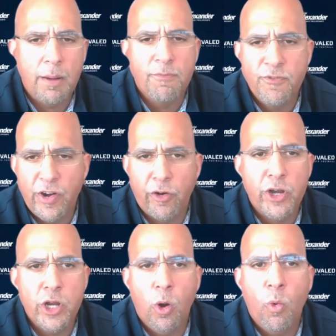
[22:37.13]
I'm
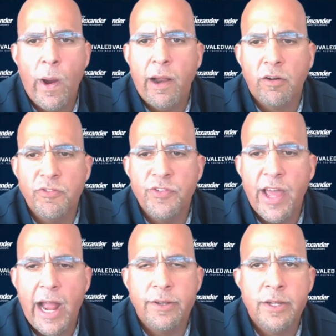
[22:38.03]
very aware of
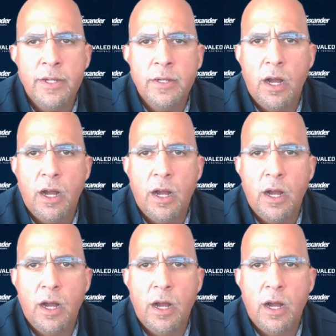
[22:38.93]
that,